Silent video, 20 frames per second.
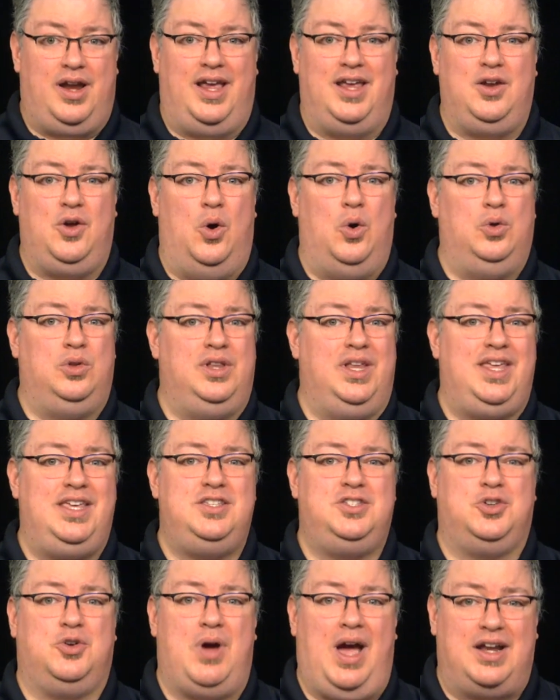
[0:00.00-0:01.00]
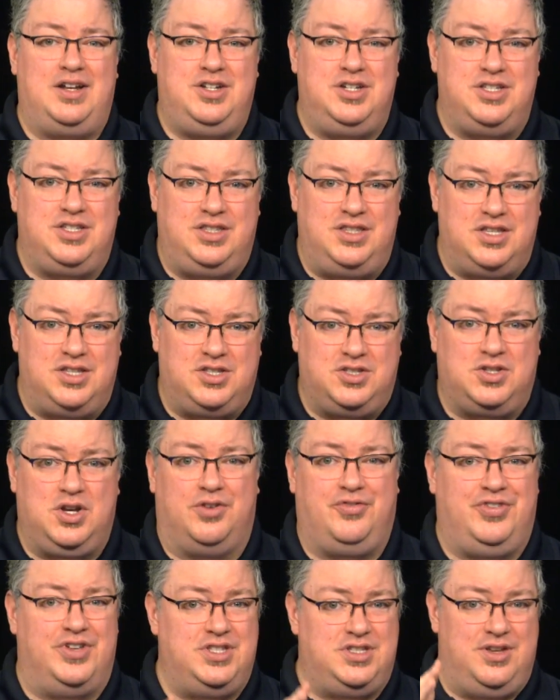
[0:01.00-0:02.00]
it only scratches the
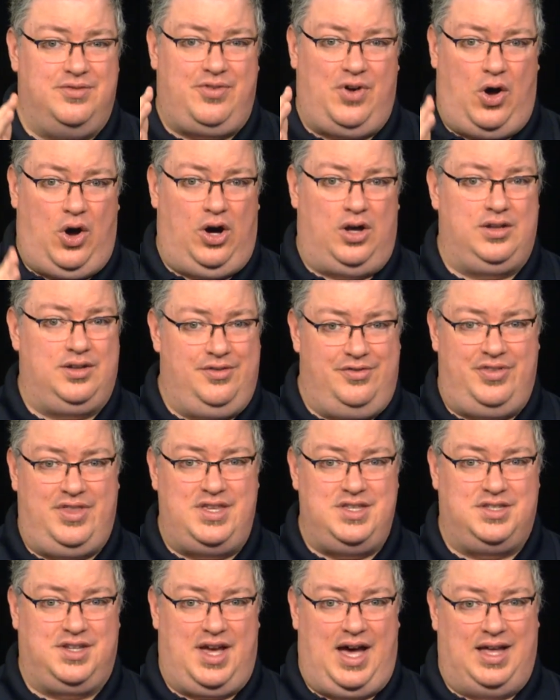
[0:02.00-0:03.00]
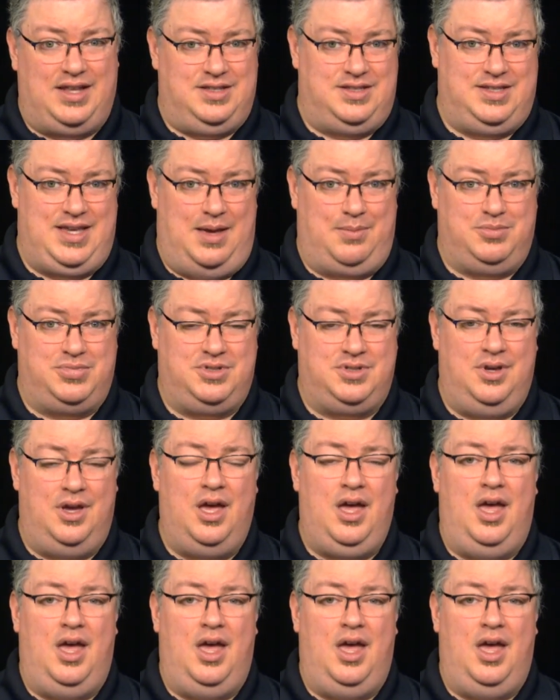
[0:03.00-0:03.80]
surface of all of these concepts.